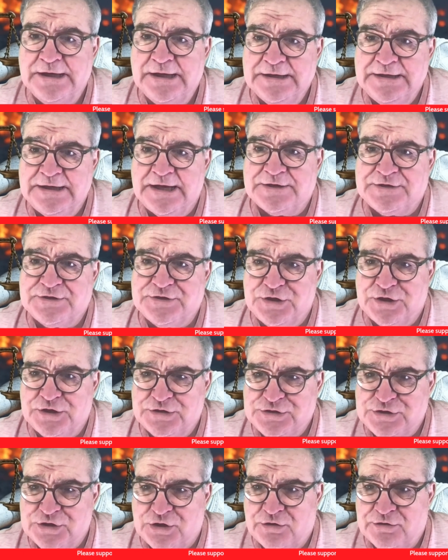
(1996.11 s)
Yes,
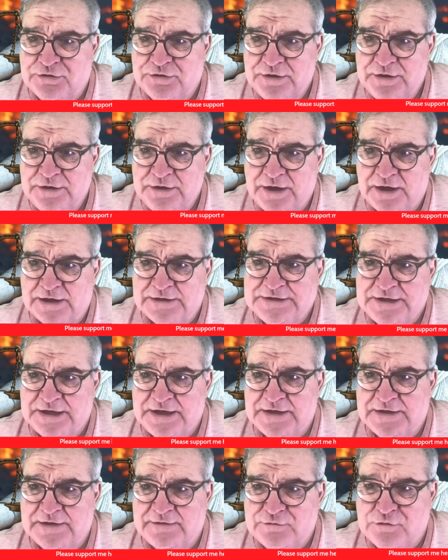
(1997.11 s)
John, I
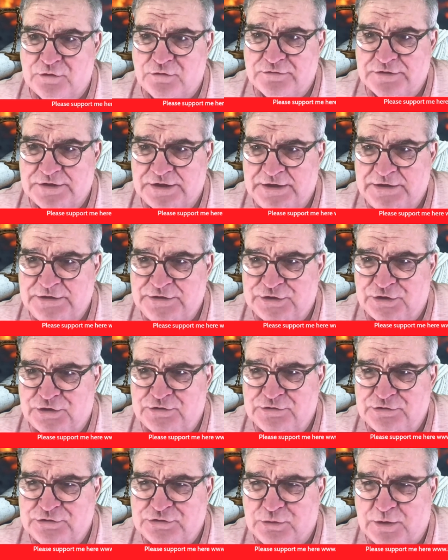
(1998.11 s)
did. I've already
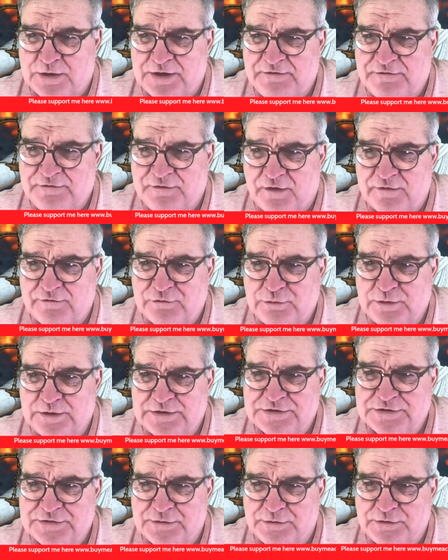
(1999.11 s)
done 25
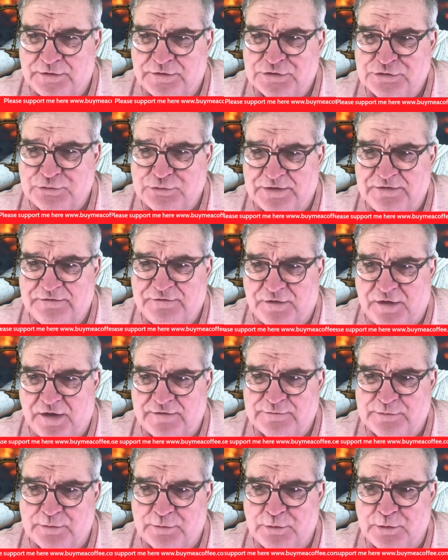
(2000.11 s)
quid, so another
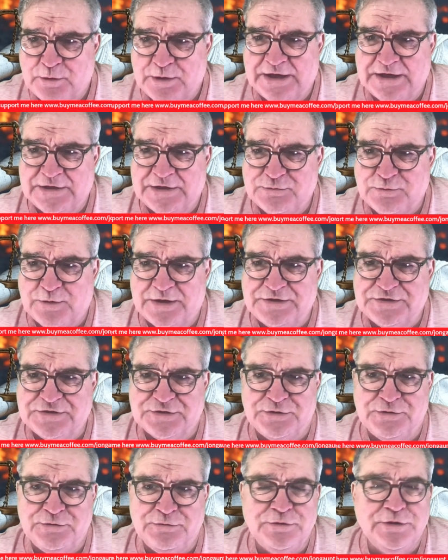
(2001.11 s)
25 will be winging its way
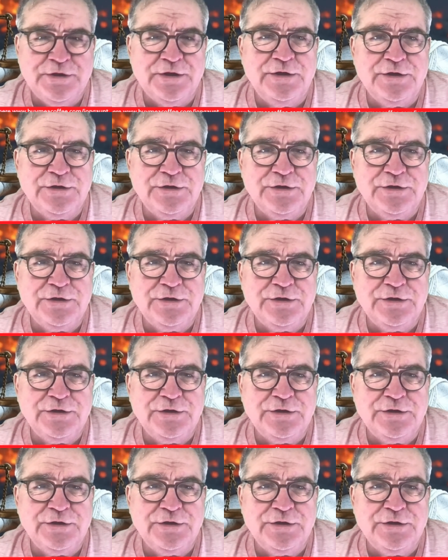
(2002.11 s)
soon.